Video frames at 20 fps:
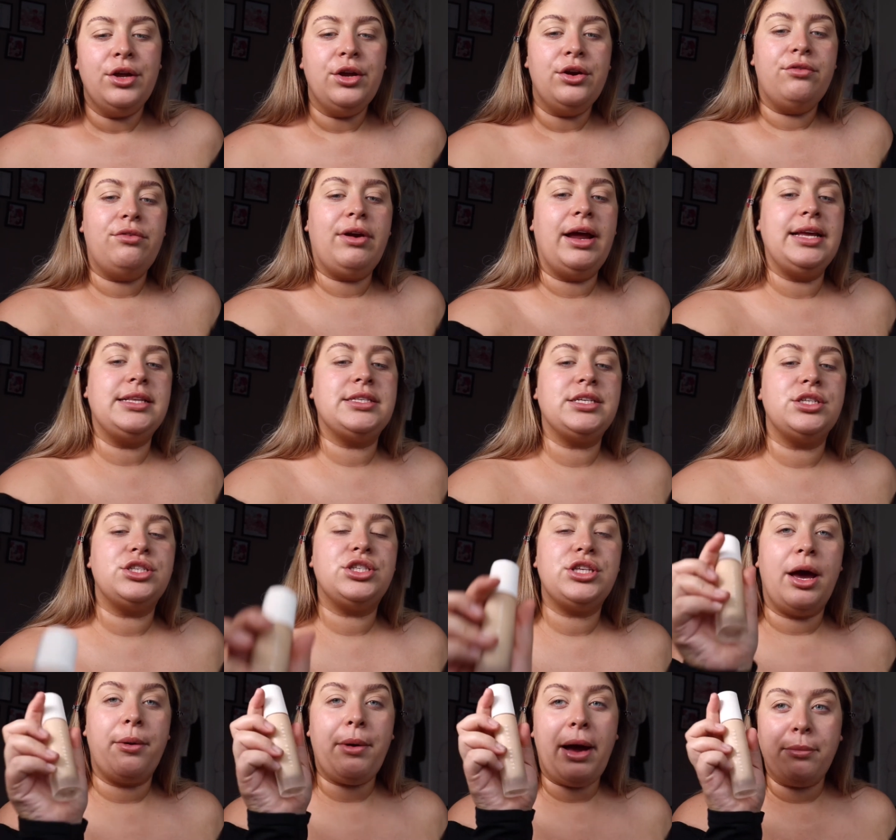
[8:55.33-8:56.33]
Right,
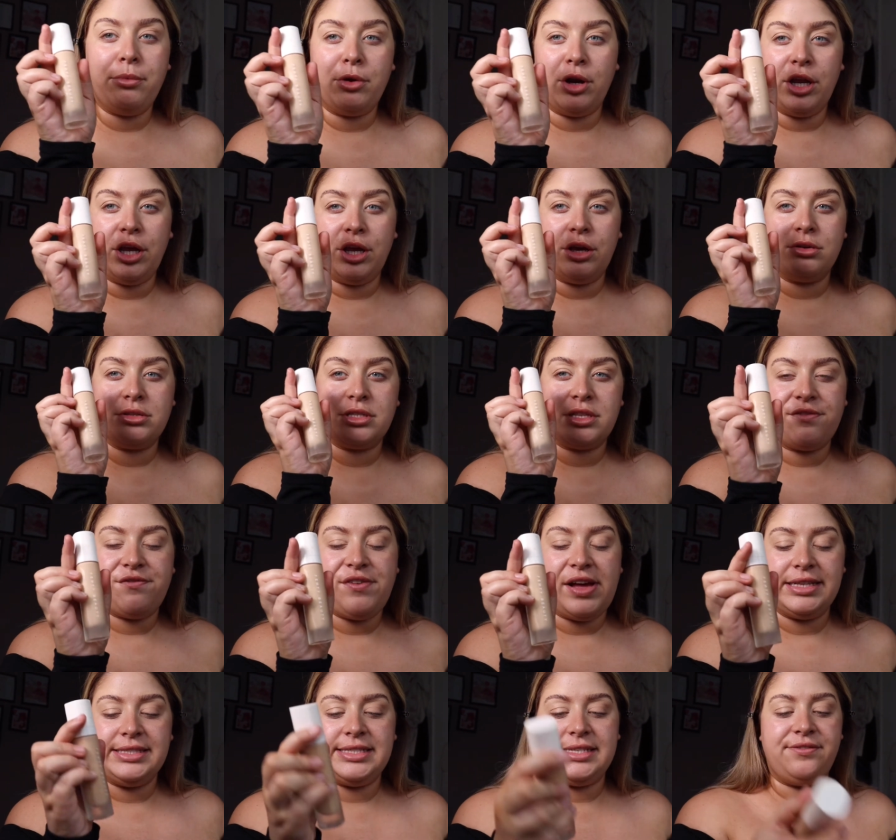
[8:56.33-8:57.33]
so I'm going to use the
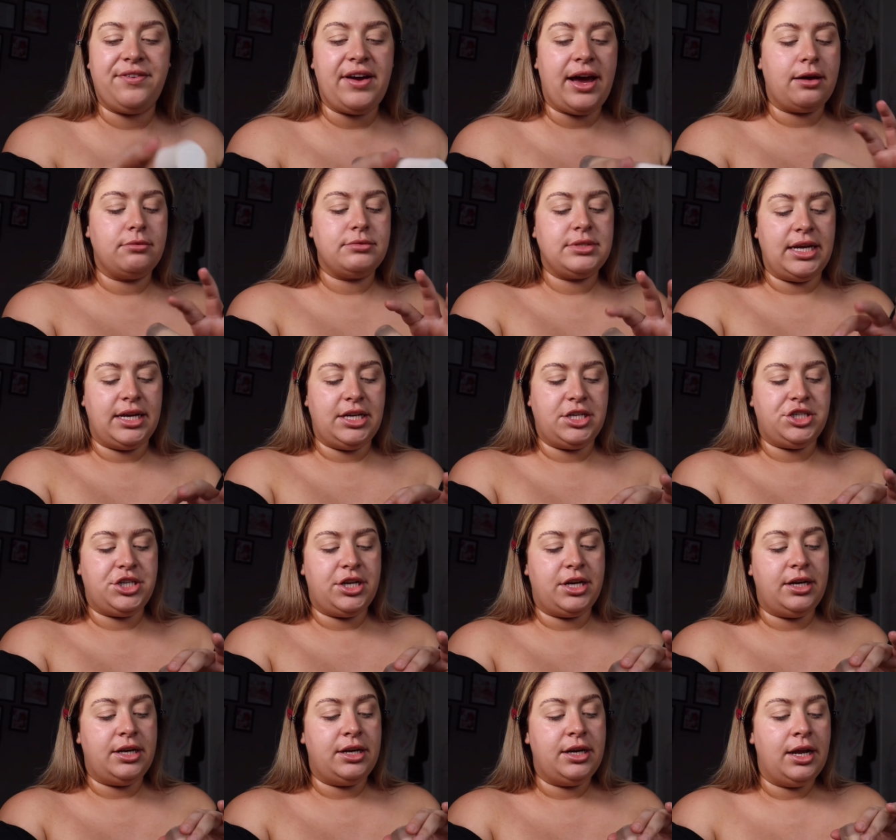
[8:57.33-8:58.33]
Fenty
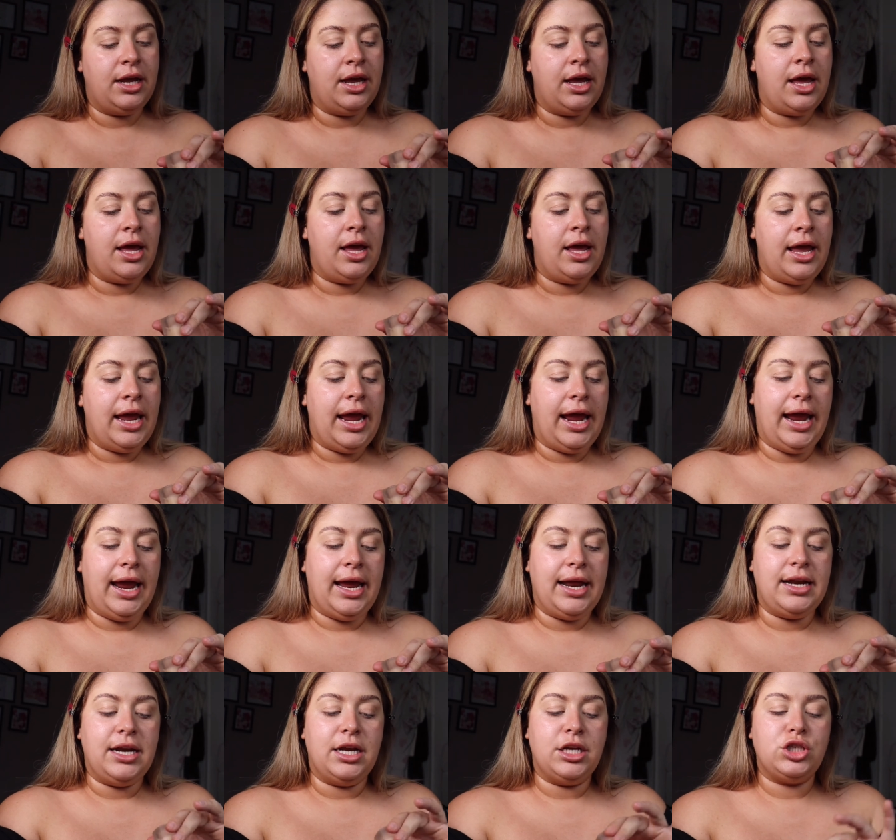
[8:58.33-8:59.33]
foundation
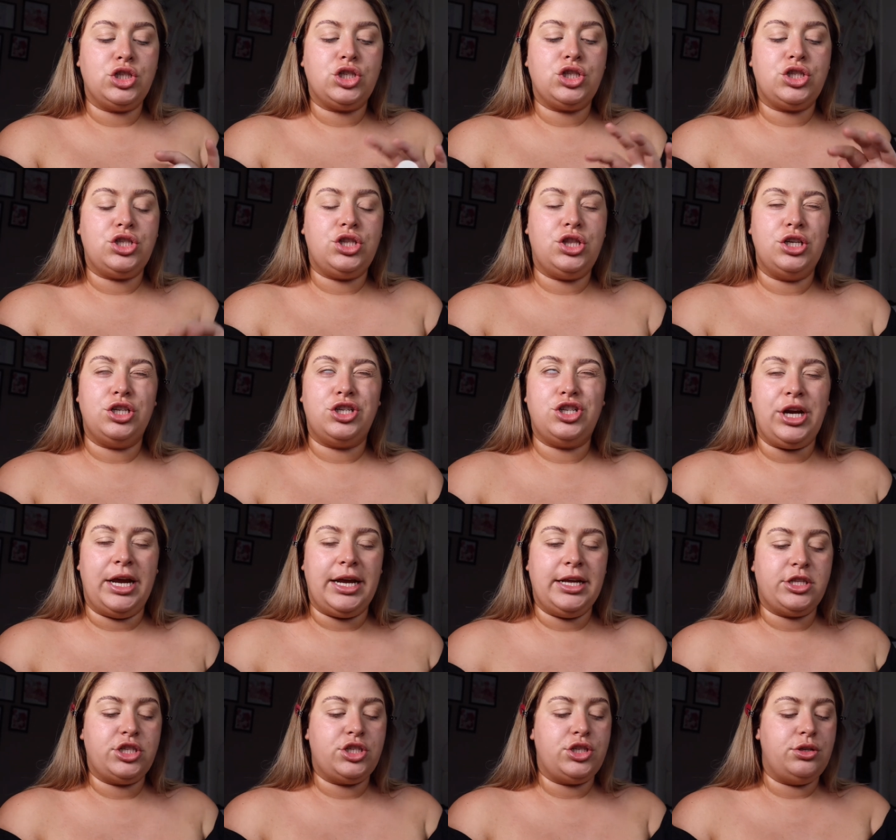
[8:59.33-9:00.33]
in the
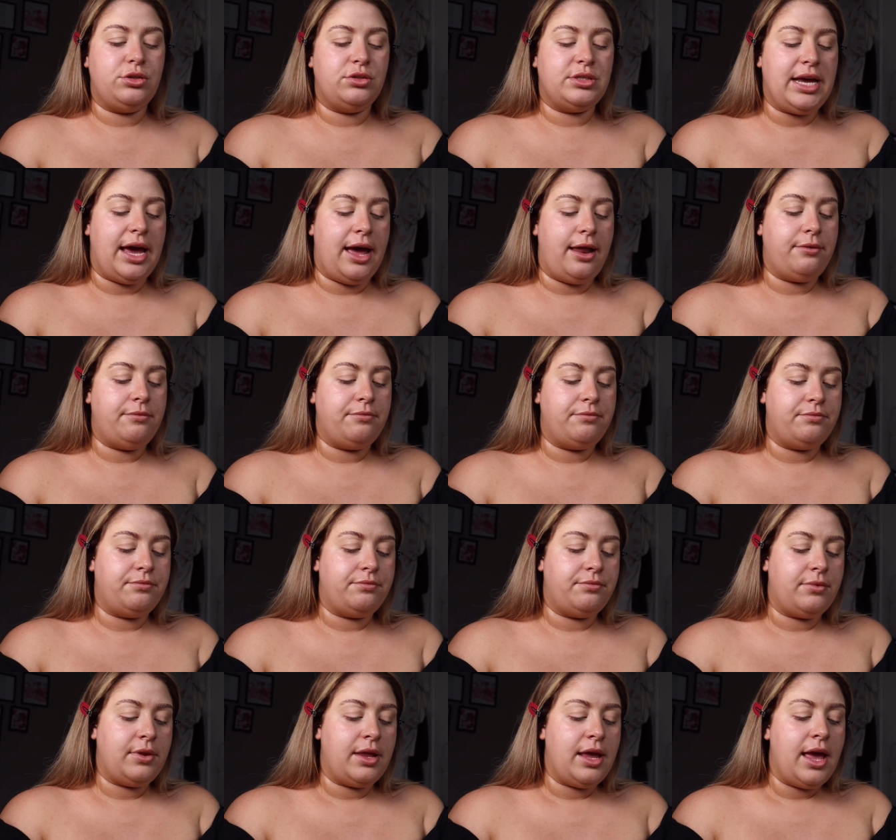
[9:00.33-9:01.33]
shade 210.
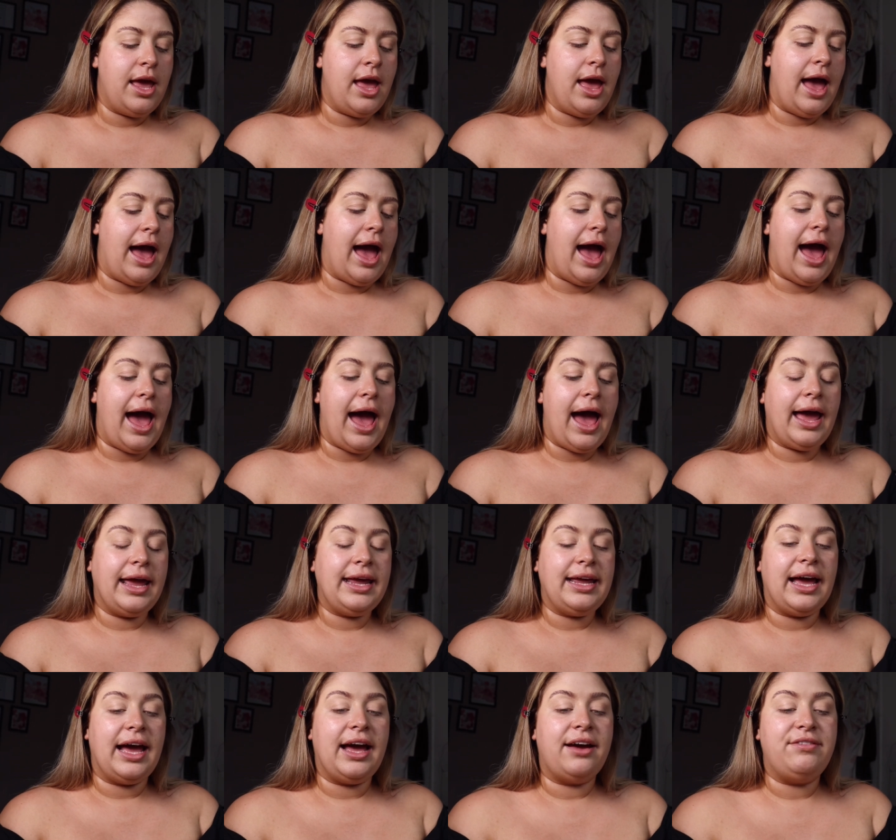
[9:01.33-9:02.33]
I
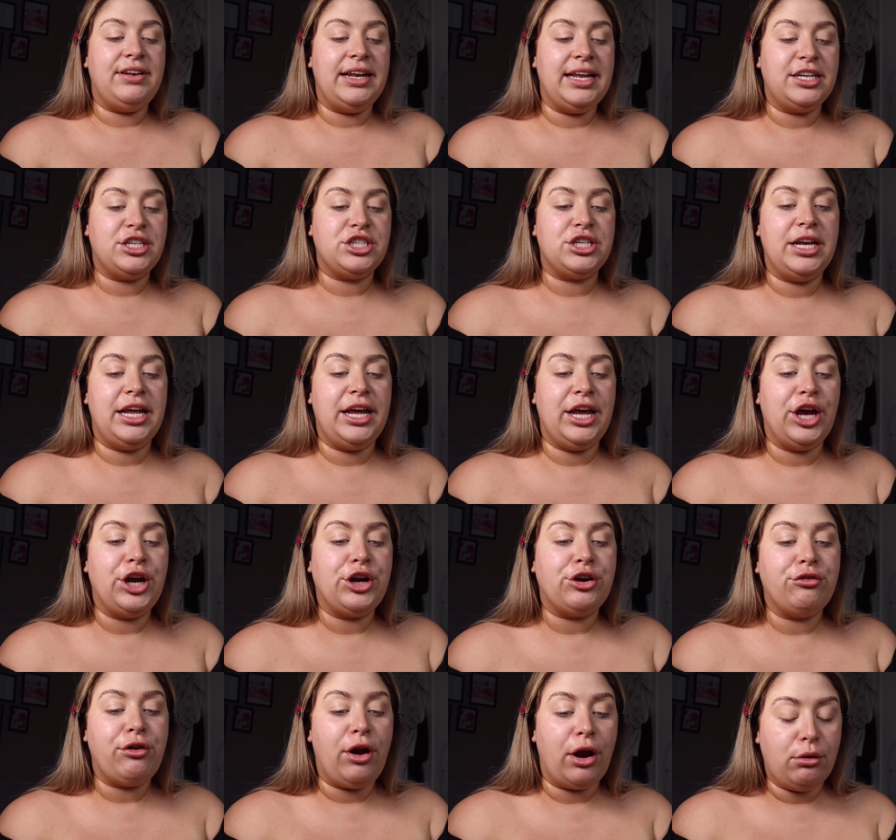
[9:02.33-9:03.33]
have literally
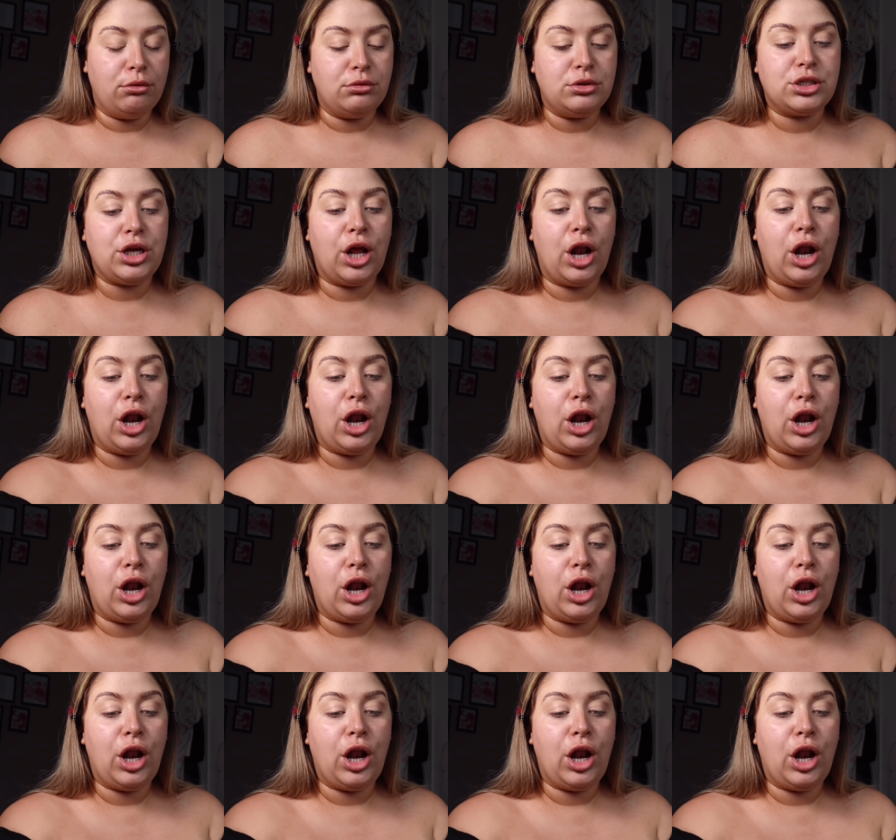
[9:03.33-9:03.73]
grown to